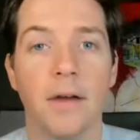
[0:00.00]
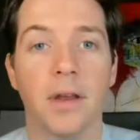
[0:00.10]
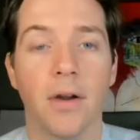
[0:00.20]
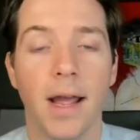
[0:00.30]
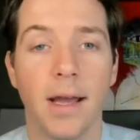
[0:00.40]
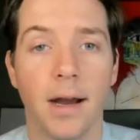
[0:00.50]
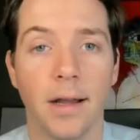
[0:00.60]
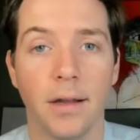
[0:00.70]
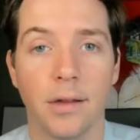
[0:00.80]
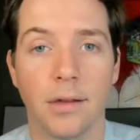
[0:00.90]
Now that our AI
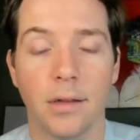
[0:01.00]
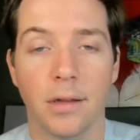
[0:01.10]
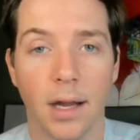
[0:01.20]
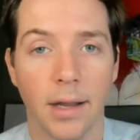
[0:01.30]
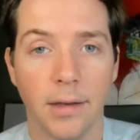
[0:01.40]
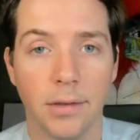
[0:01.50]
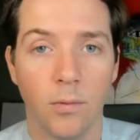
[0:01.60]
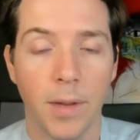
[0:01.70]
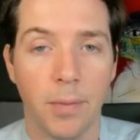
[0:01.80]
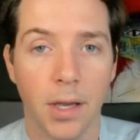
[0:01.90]
is designed,
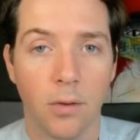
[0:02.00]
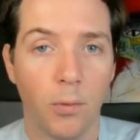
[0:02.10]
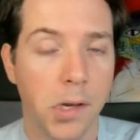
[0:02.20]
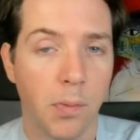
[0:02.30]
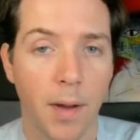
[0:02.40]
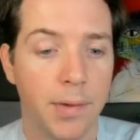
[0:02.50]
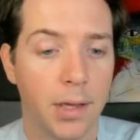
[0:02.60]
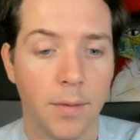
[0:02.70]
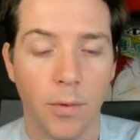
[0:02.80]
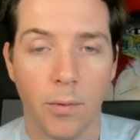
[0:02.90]
we pick which
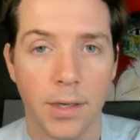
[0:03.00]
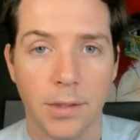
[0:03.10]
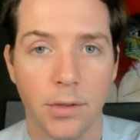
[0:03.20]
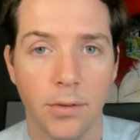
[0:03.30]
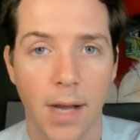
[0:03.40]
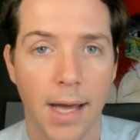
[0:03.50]
website we want to